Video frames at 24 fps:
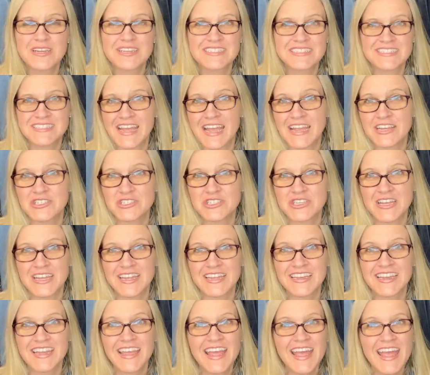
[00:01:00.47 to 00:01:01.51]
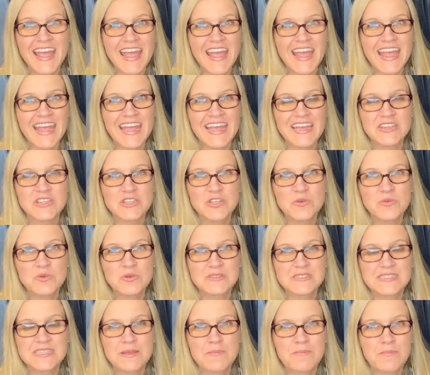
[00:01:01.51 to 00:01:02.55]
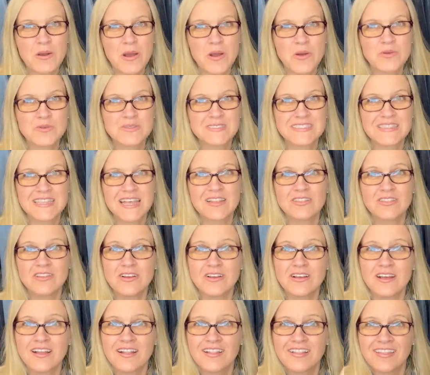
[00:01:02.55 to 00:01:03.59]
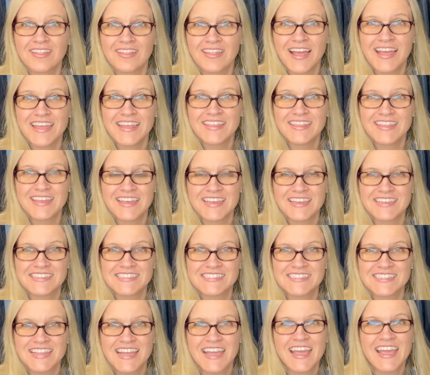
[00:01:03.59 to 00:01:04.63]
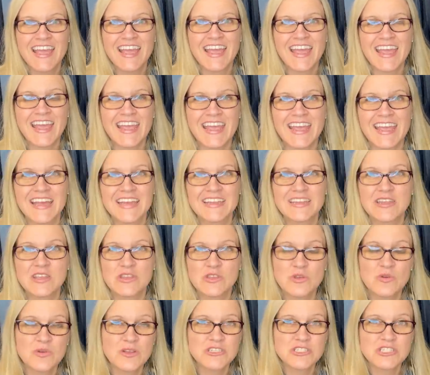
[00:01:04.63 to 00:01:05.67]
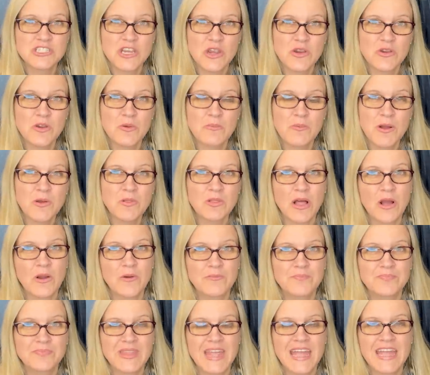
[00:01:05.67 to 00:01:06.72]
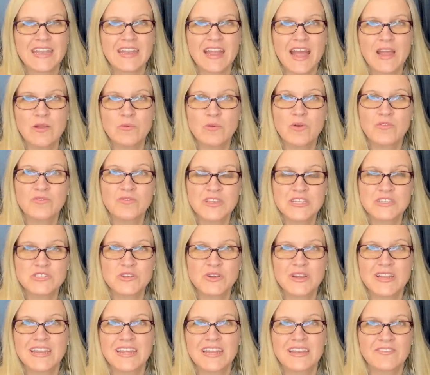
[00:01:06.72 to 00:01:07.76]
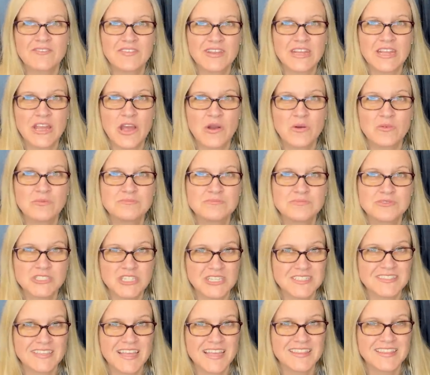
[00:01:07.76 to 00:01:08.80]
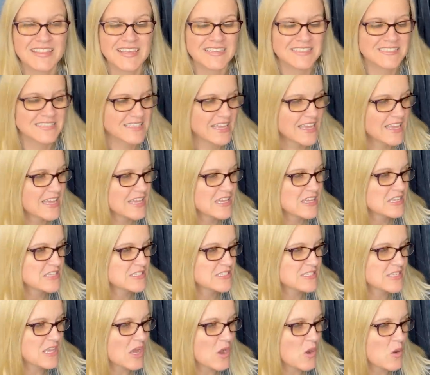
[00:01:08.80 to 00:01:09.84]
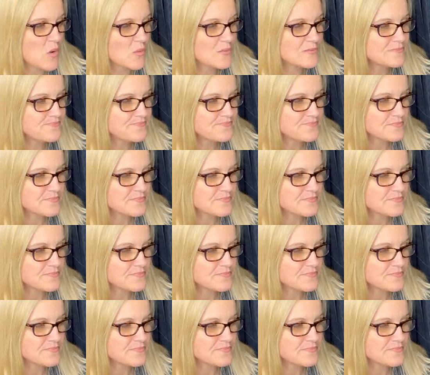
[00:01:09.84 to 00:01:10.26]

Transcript: section and you will see posts that look like this and you can share your Bolo and I will feature it in a video just like this. So